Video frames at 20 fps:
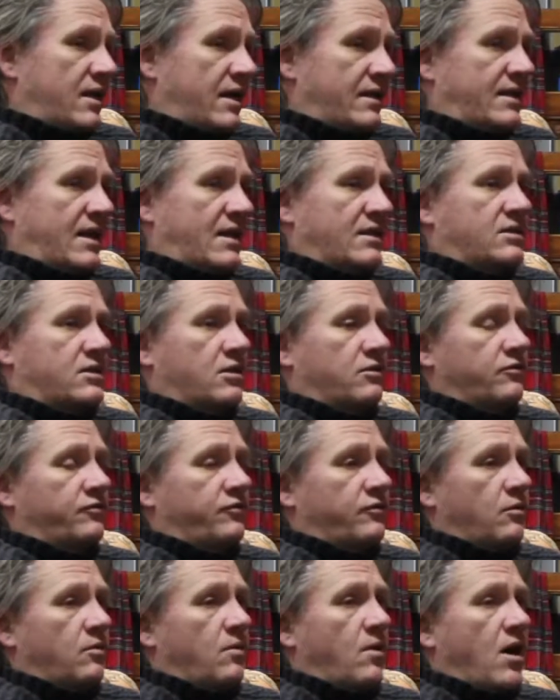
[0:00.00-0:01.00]
let that
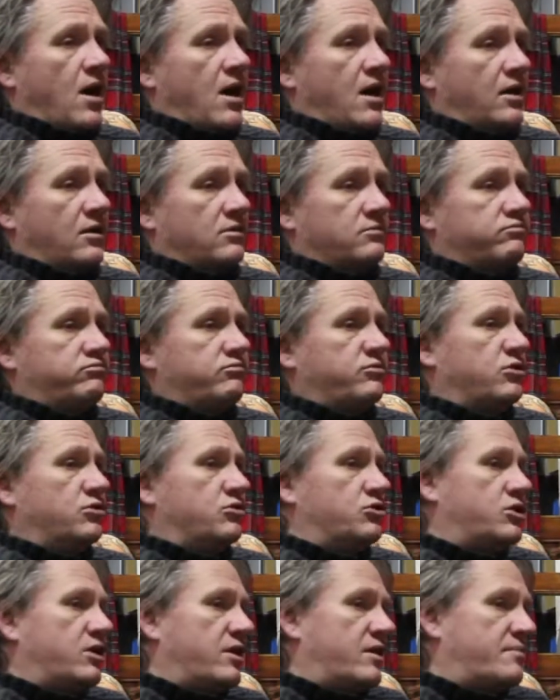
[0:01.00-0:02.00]
soak for a while,
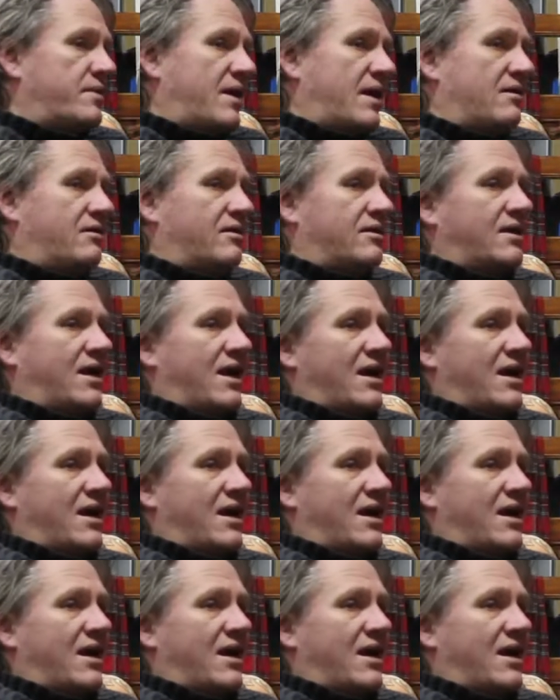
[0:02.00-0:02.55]
usually about